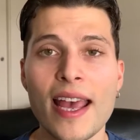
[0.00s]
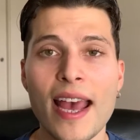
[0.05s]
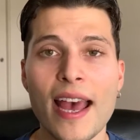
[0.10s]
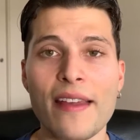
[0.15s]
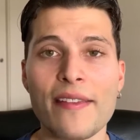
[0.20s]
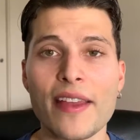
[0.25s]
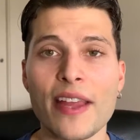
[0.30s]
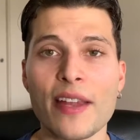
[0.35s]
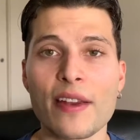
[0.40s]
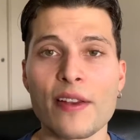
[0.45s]

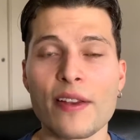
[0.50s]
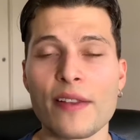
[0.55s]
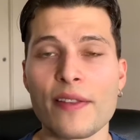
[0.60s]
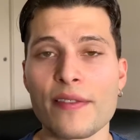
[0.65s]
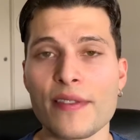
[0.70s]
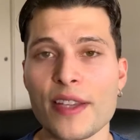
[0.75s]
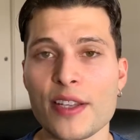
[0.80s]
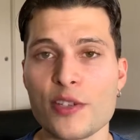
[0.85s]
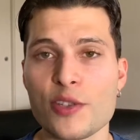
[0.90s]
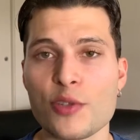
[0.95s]
And
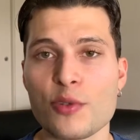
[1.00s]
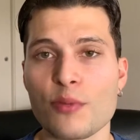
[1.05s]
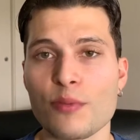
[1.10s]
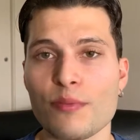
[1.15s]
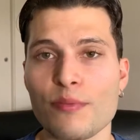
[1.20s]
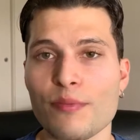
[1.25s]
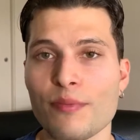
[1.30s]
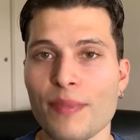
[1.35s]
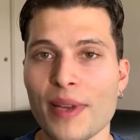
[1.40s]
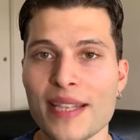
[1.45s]
then this
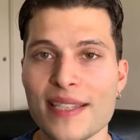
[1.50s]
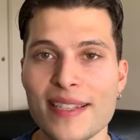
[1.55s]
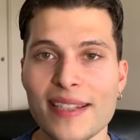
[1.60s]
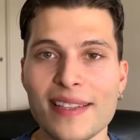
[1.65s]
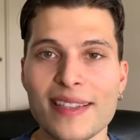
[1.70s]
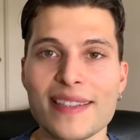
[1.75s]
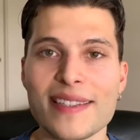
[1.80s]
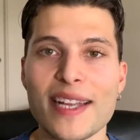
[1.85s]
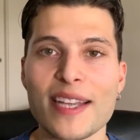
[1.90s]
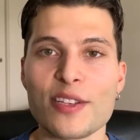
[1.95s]

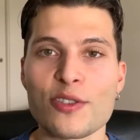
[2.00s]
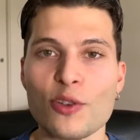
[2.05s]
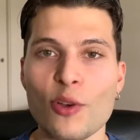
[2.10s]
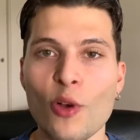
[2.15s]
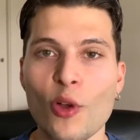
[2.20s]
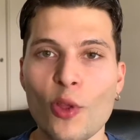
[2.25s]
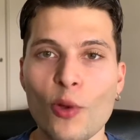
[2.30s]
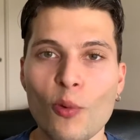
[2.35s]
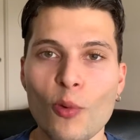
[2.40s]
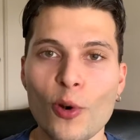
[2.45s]
basically takes
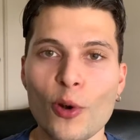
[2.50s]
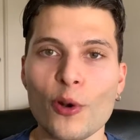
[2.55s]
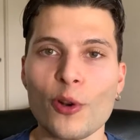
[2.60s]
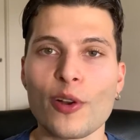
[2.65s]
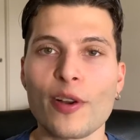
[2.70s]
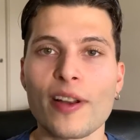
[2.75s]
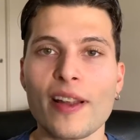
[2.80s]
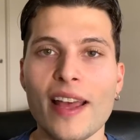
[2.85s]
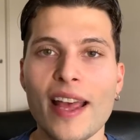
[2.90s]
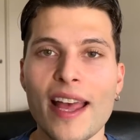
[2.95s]
all the
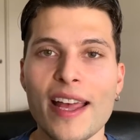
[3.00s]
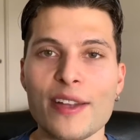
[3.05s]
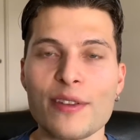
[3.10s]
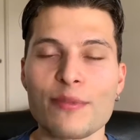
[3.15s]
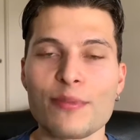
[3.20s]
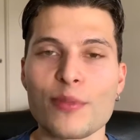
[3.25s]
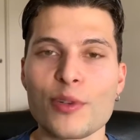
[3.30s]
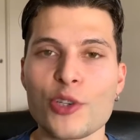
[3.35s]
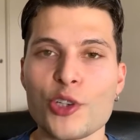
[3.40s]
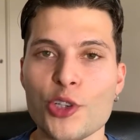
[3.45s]
water
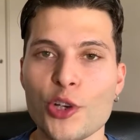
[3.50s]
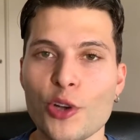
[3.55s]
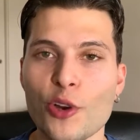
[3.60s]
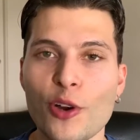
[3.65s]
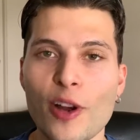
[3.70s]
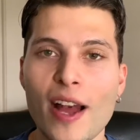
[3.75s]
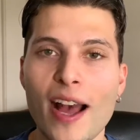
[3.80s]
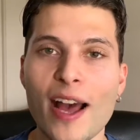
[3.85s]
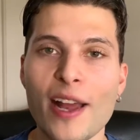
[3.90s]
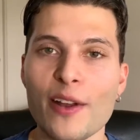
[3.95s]
and
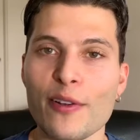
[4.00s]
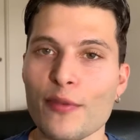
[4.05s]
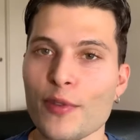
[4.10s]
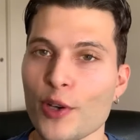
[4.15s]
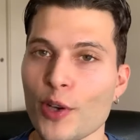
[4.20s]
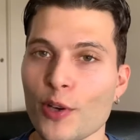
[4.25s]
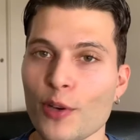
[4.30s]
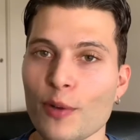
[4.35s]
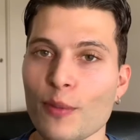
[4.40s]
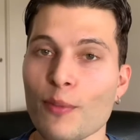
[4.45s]
sugar out of
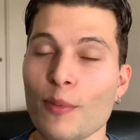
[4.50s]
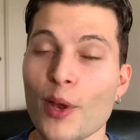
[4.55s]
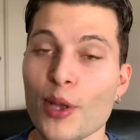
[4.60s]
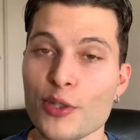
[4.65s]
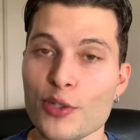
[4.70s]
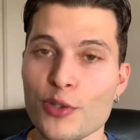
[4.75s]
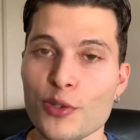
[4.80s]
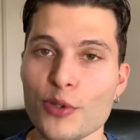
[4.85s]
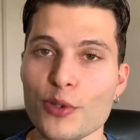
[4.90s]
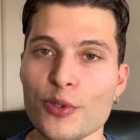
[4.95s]
your
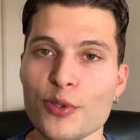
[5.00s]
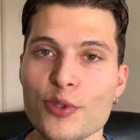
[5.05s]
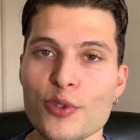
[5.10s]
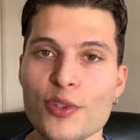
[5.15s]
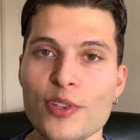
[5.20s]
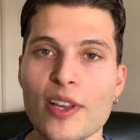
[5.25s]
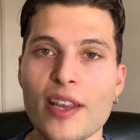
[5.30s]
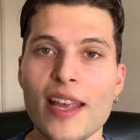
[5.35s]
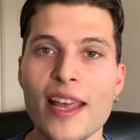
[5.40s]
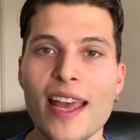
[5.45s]

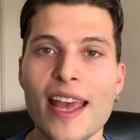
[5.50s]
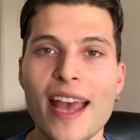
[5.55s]
muscles.